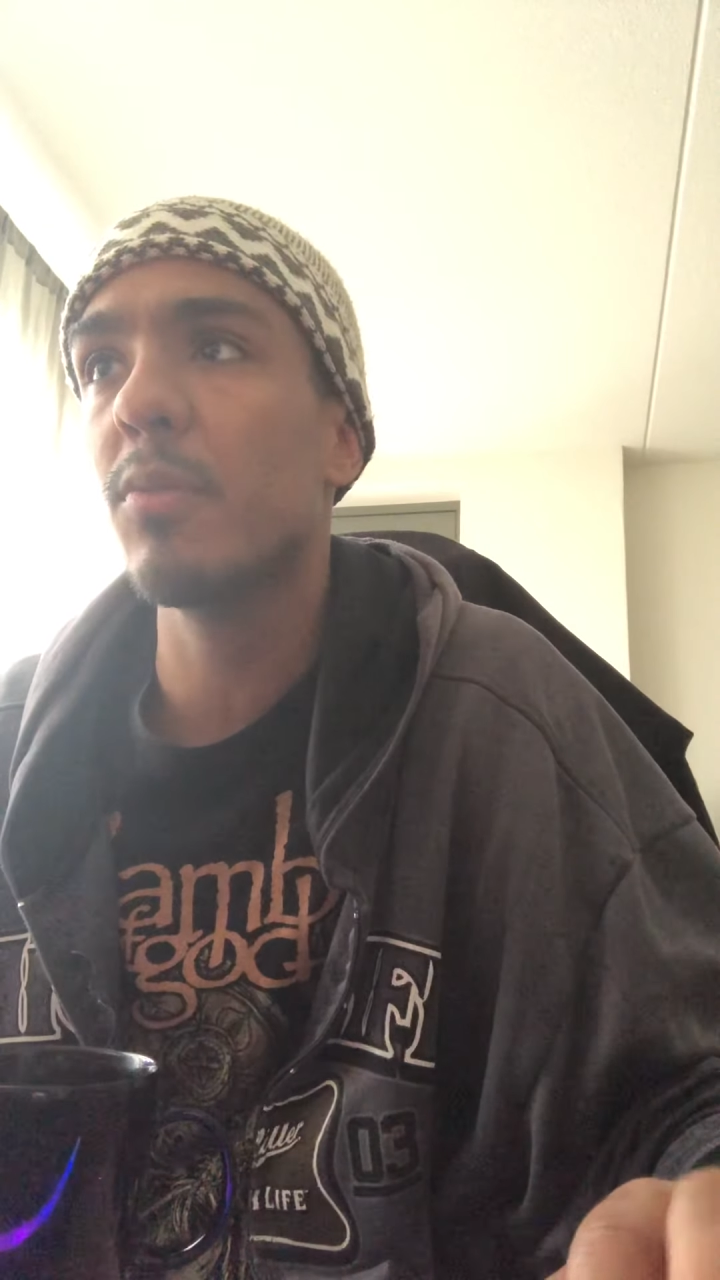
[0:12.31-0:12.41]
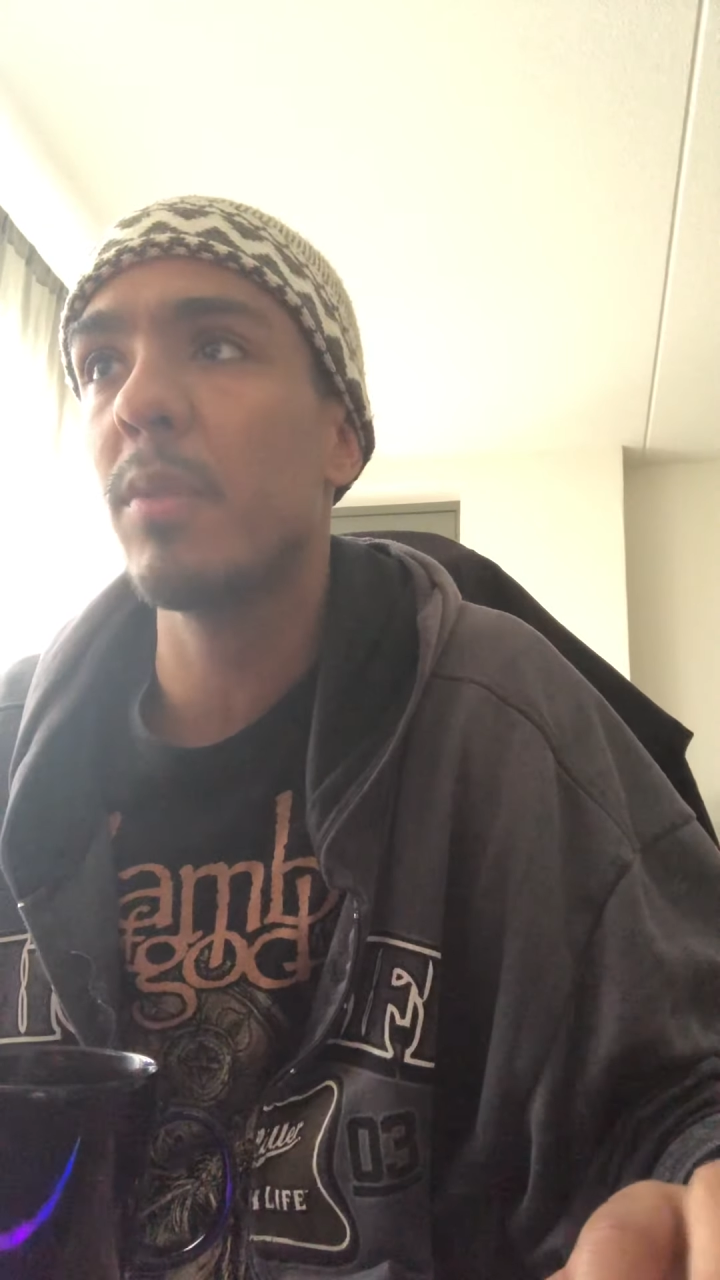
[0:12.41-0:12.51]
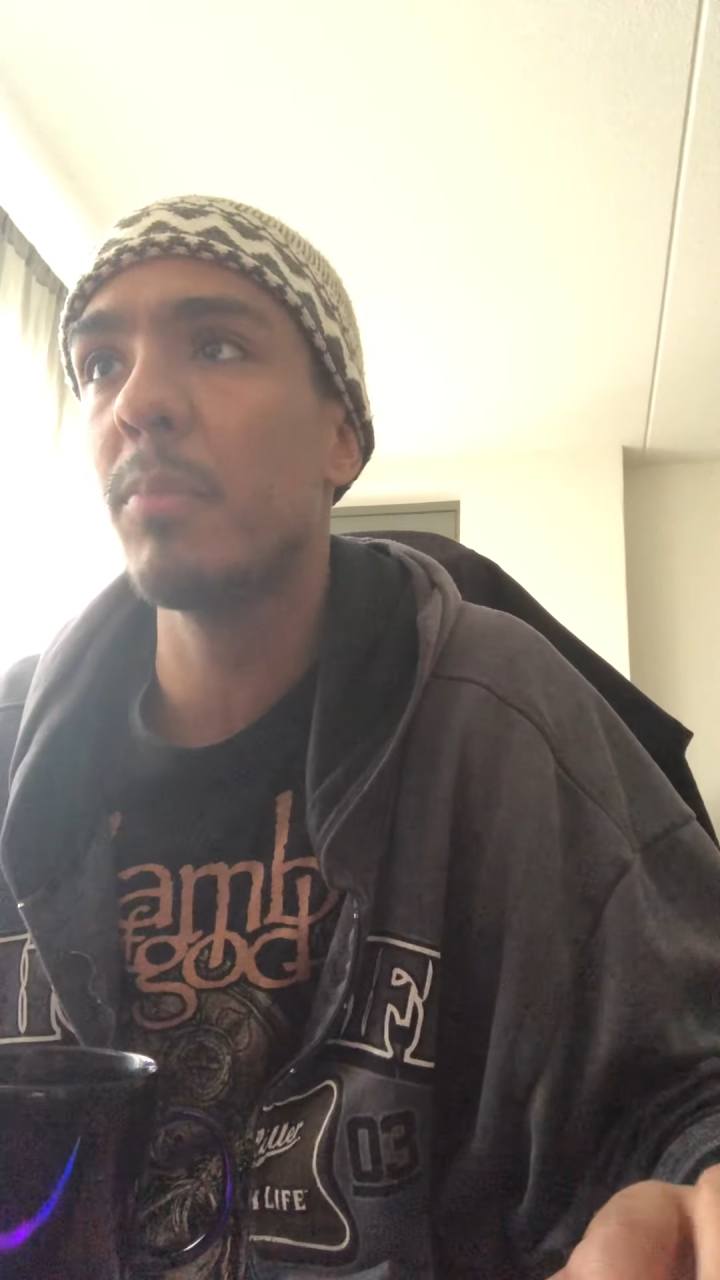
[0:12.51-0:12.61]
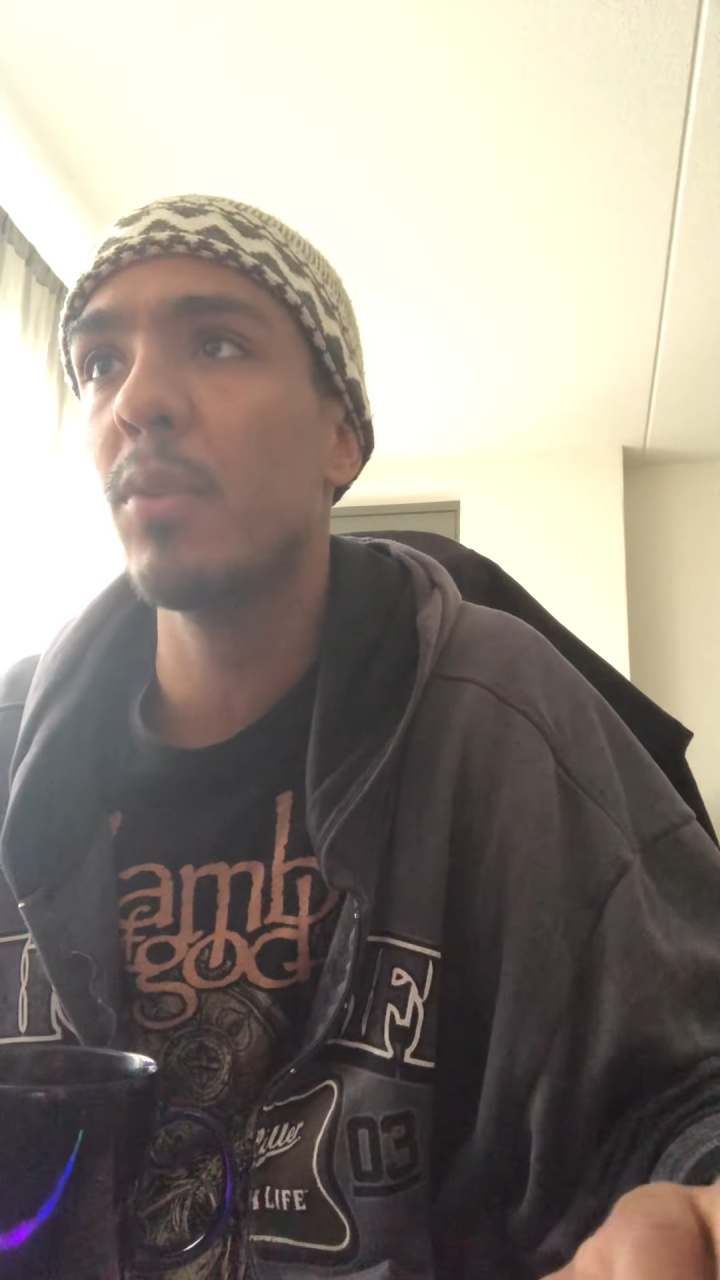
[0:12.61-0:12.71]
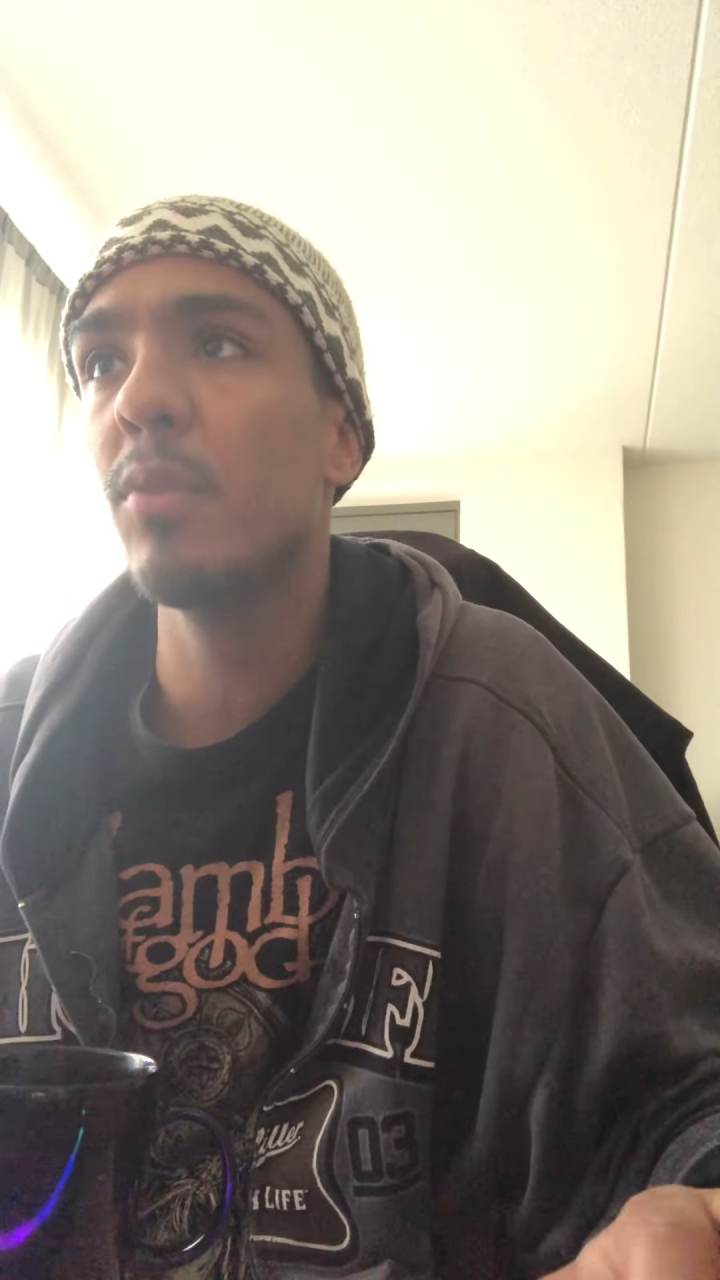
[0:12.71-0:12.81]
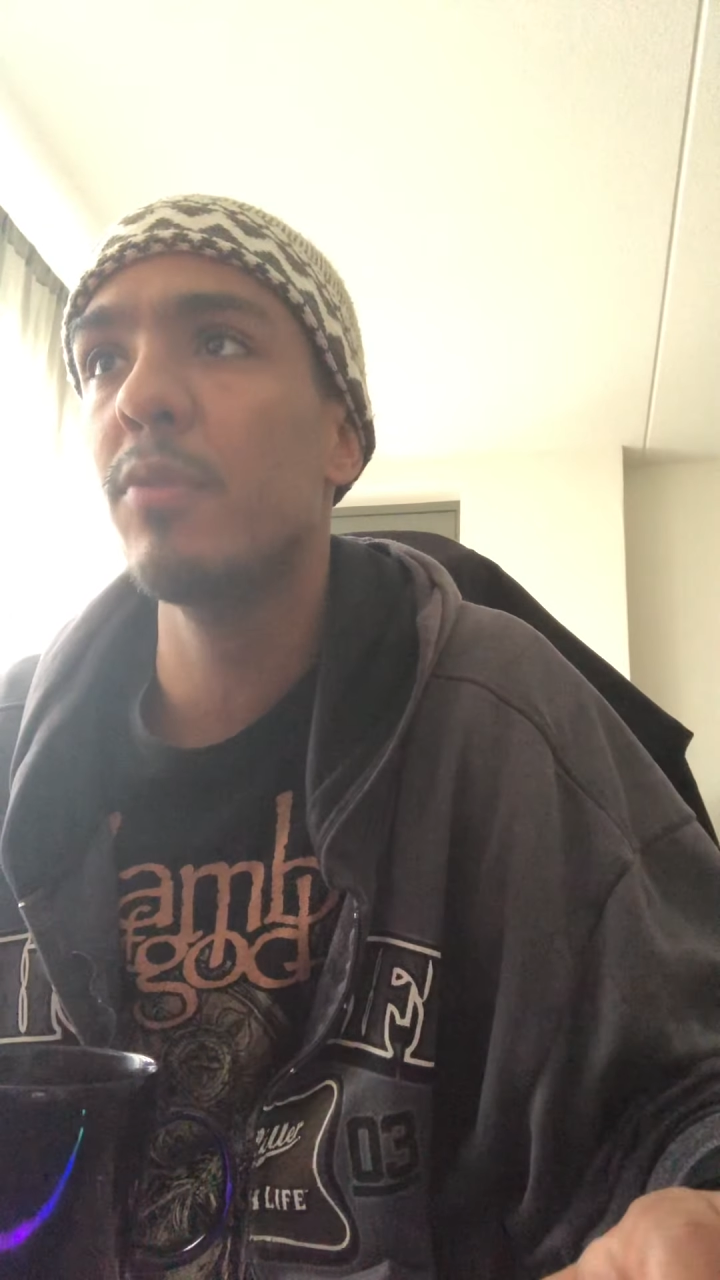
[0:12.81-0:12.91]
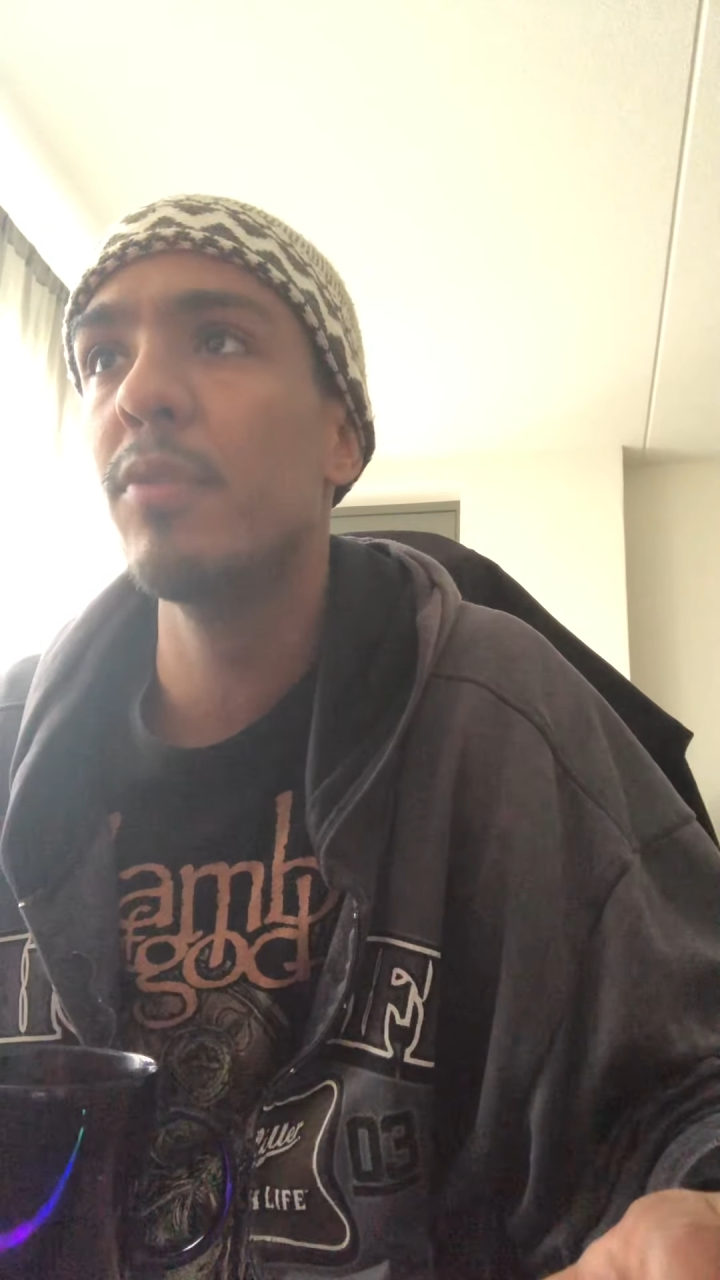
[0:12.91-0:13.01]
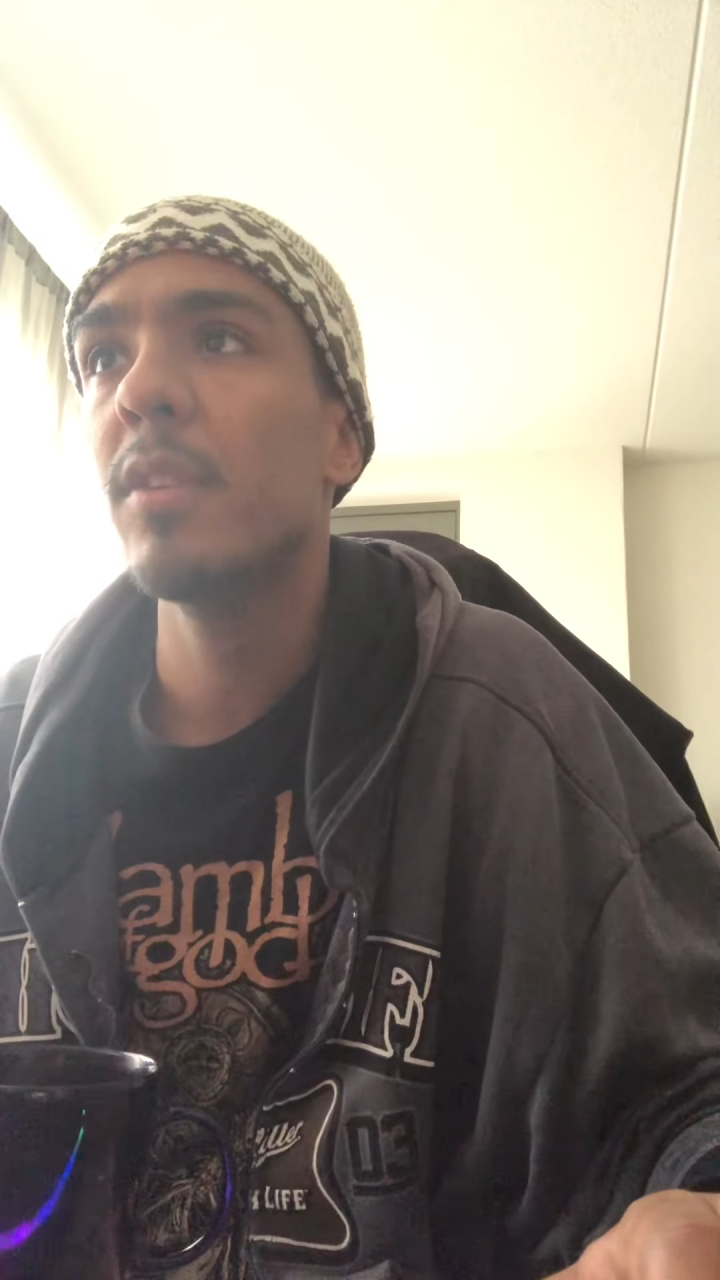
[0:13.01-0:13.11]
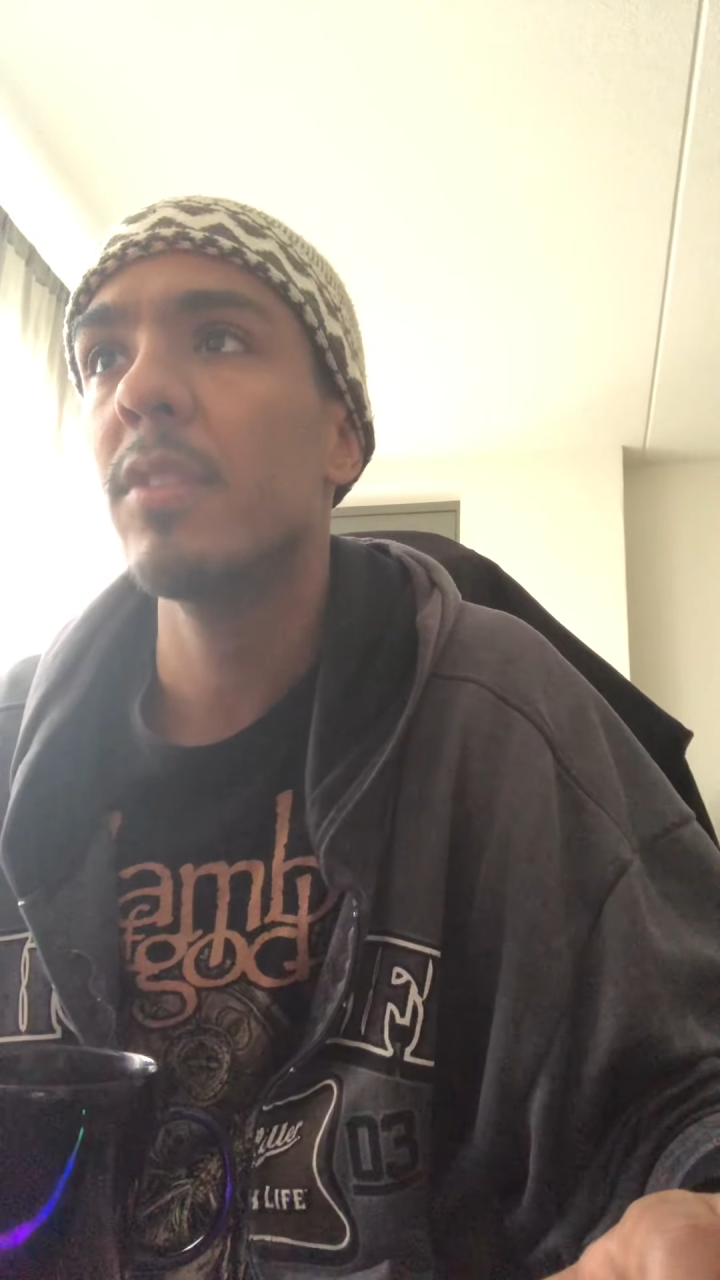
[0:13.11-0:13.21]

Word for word: remove